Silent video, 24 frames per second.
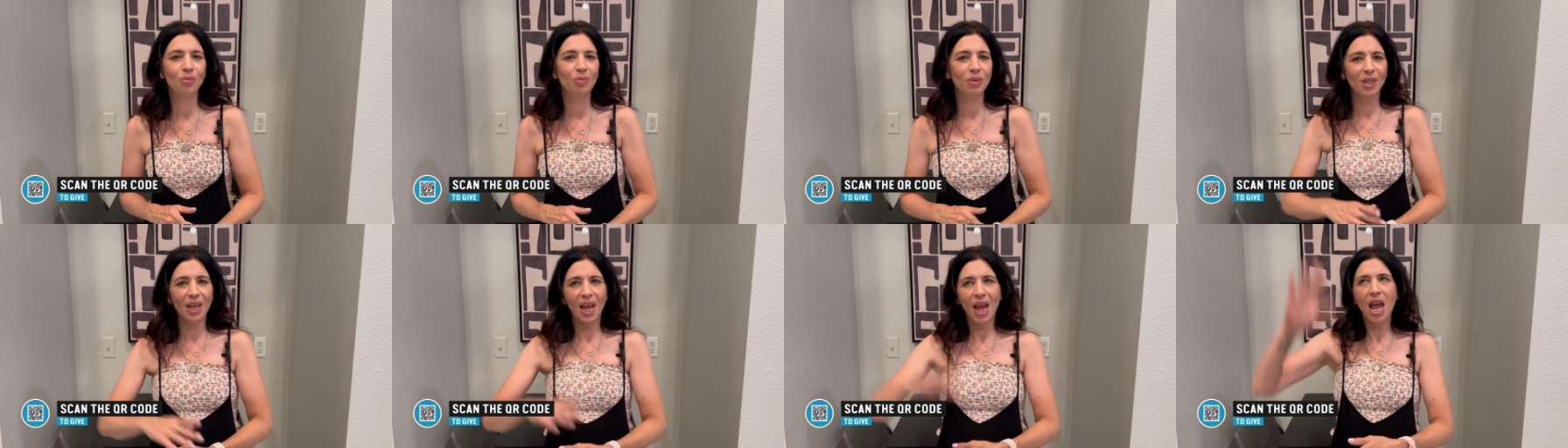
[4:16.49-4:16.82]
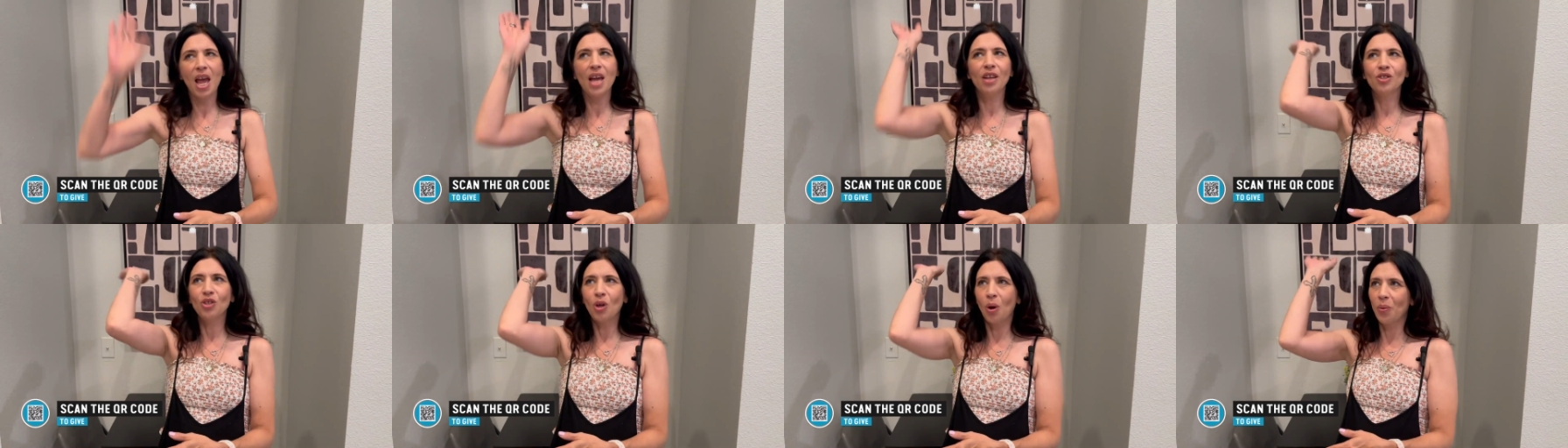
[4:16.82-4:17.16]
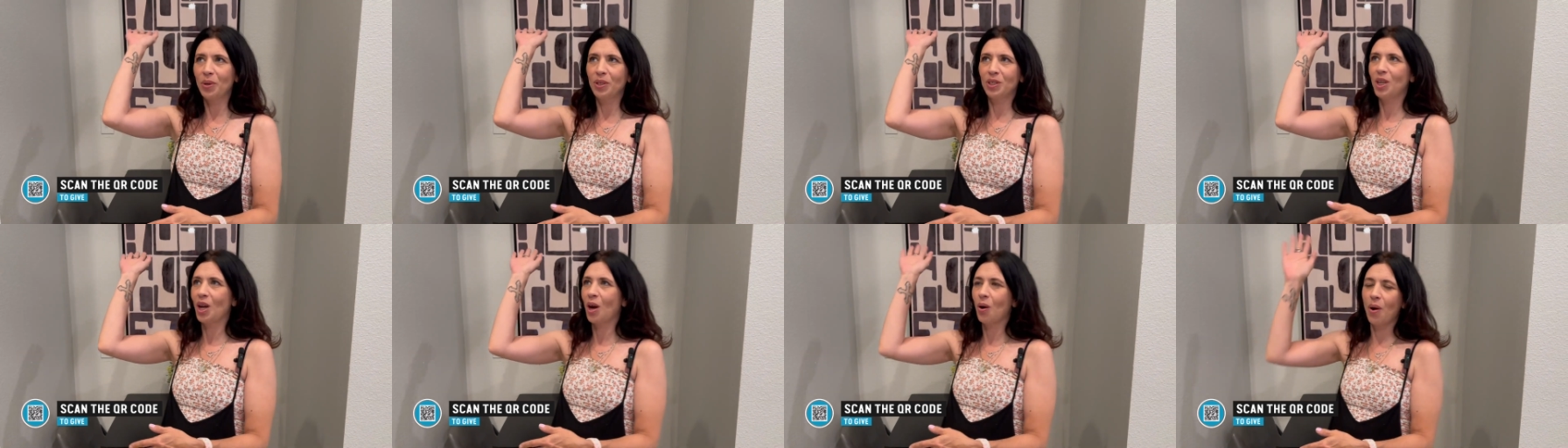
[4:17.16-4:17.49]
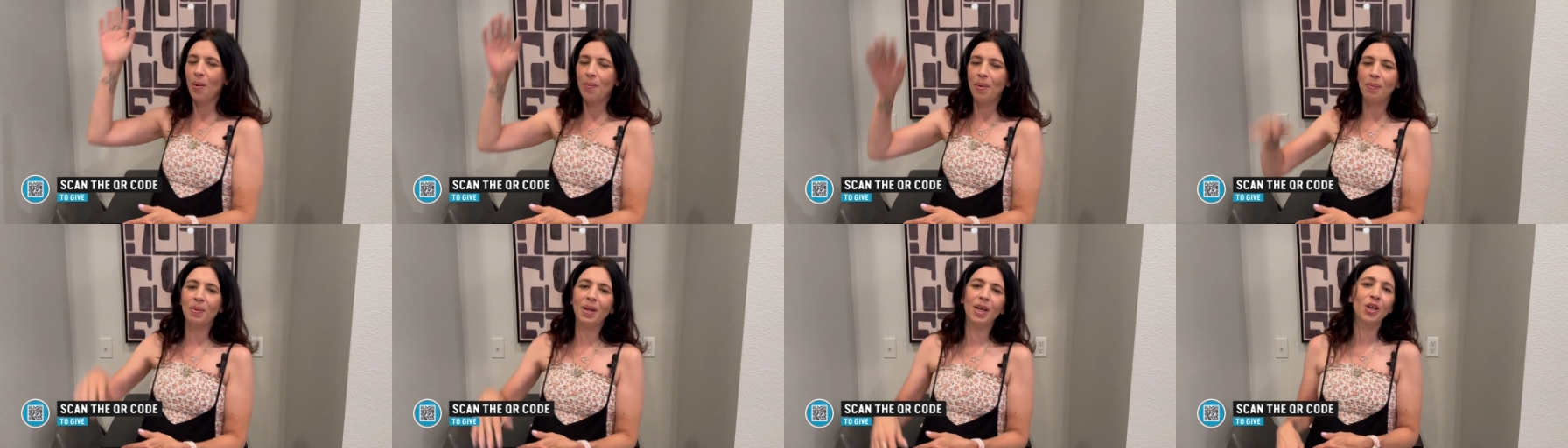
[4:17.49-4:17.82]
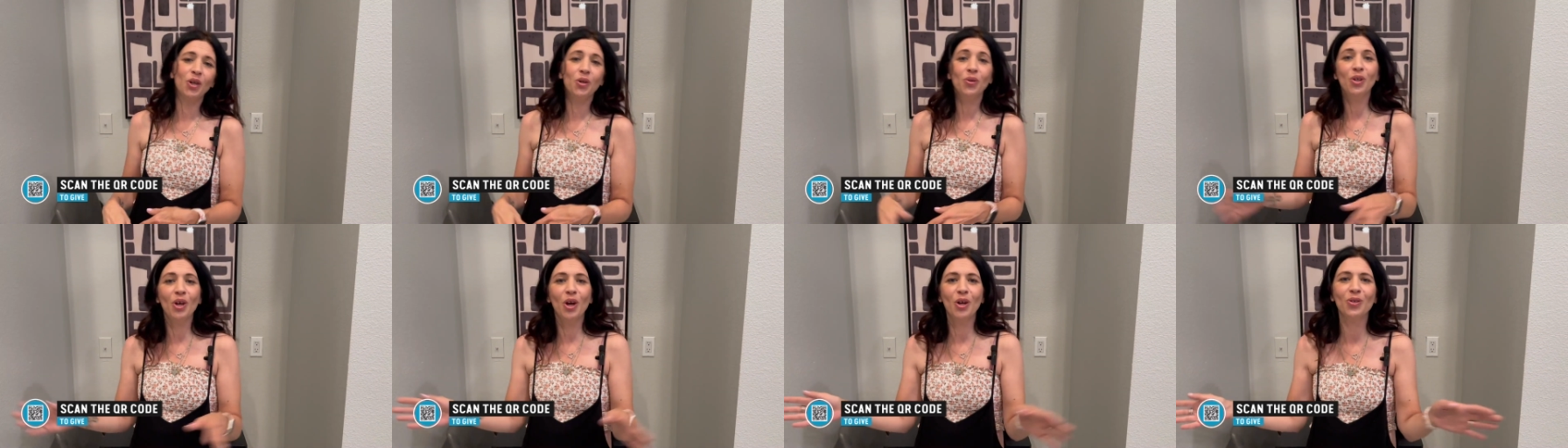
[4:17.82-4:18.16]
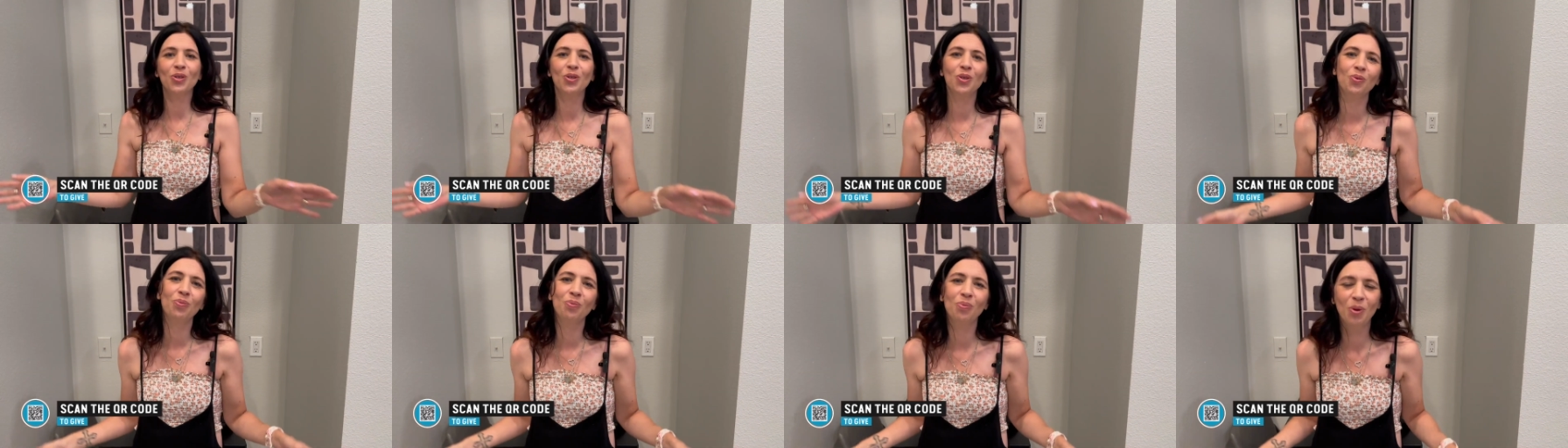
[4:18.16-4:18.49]
but the hands always go up. I'm like, who
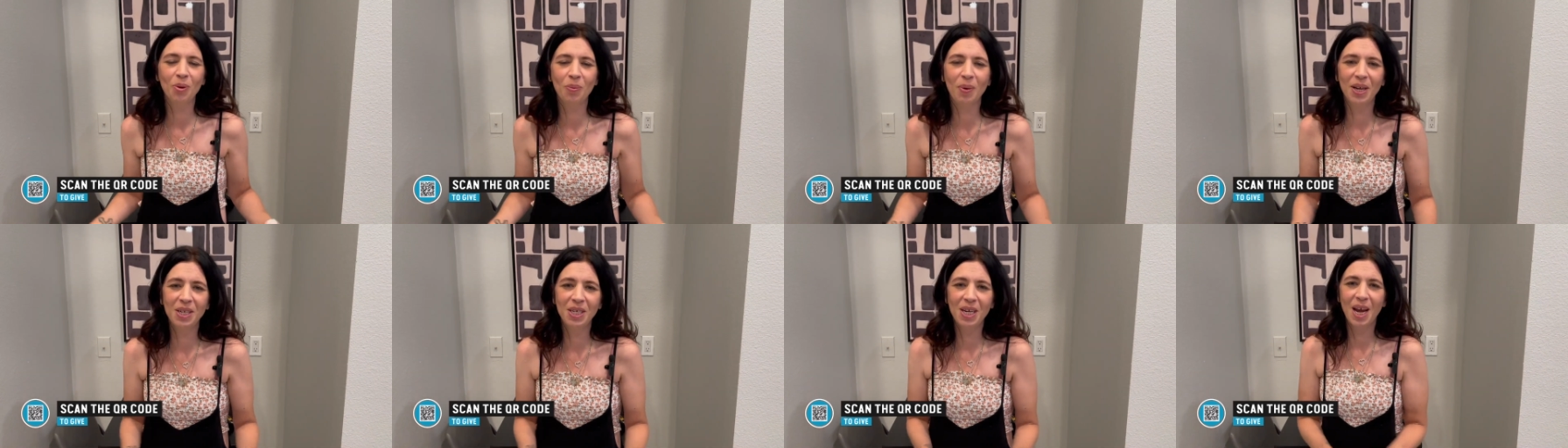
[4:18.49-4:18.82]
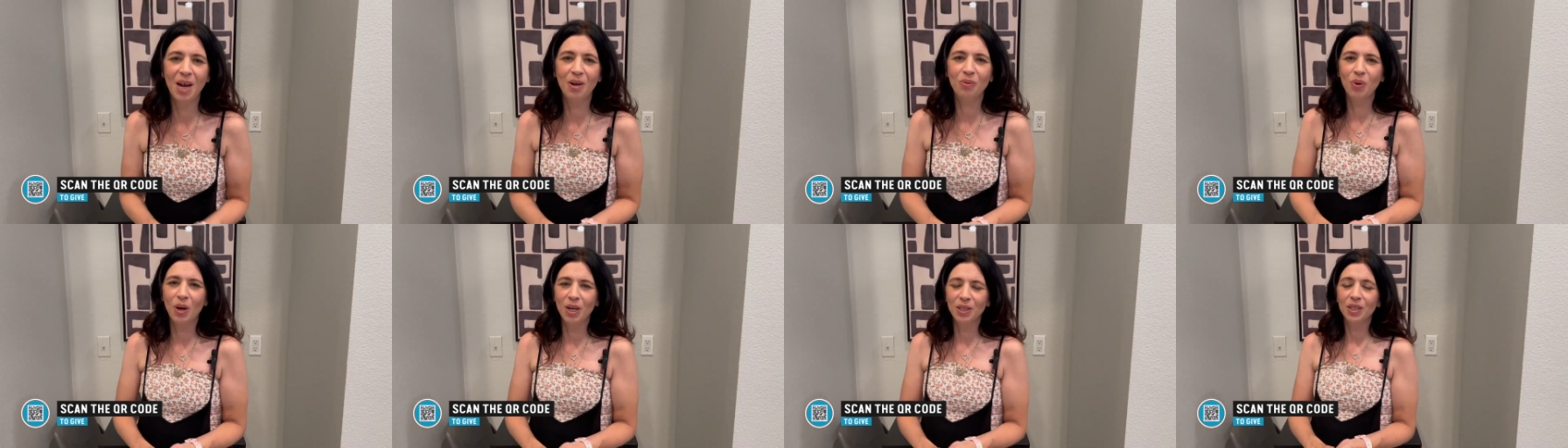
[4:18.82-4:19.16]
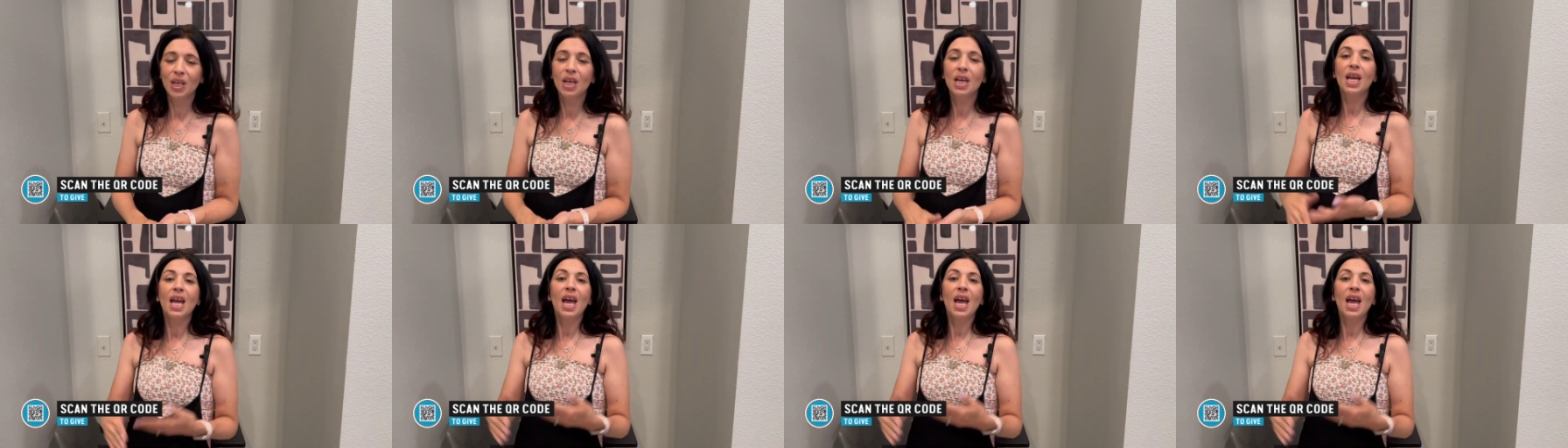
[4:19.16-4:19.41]
knows who my dad was?